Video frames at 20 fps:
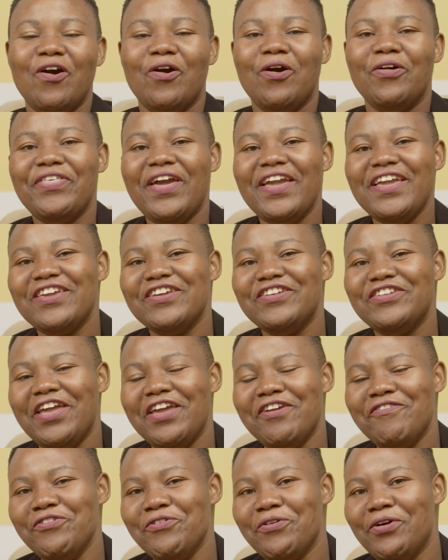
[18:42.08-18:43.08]
Well, thank you to
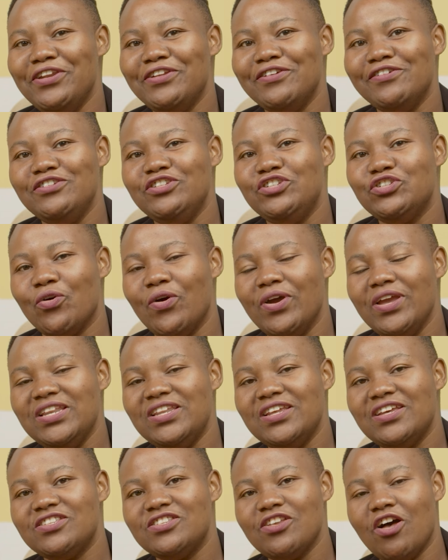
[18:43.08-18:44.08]
everyone who
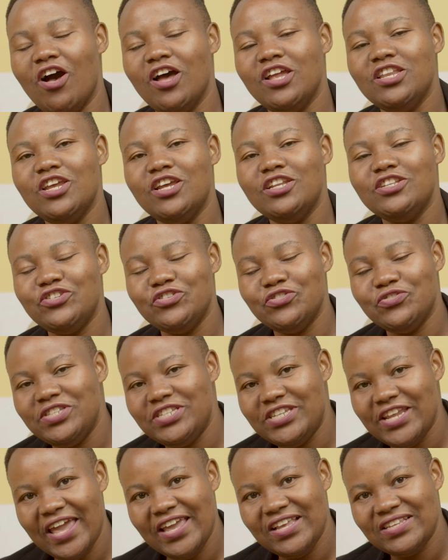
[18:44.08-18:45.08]
joined us on
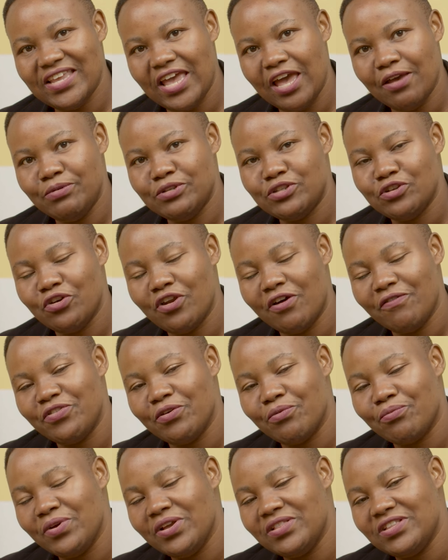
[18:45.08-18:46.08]
today's episode of
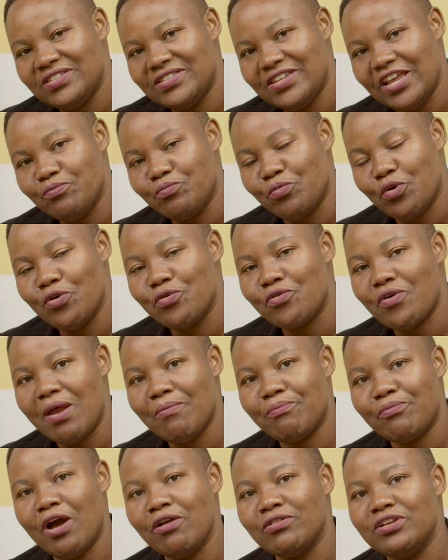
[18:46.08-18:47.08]
the Real Estate
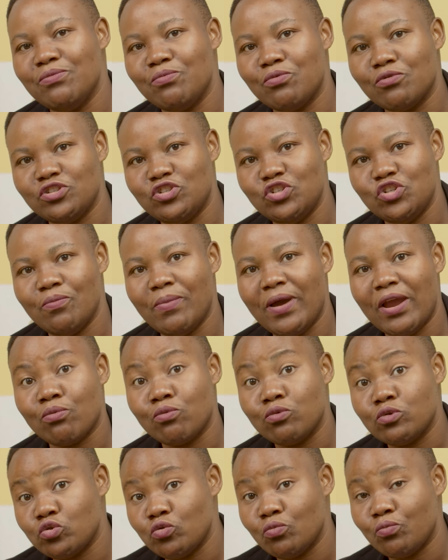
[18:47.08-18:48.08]
Program, proudly brought to you by
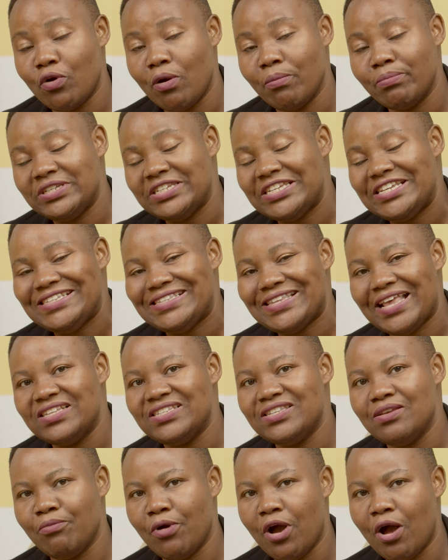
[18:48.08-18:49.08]
Rawson Properties
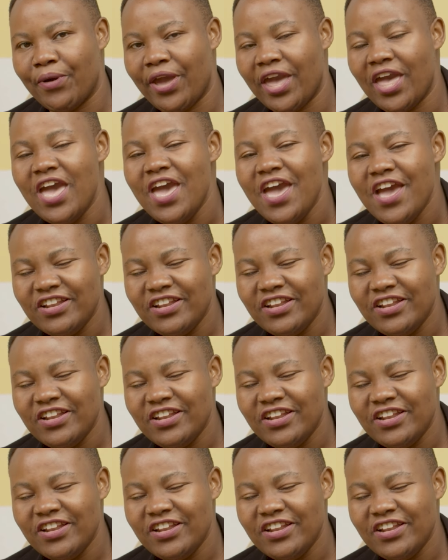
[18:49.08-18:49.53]
Zimbabwe.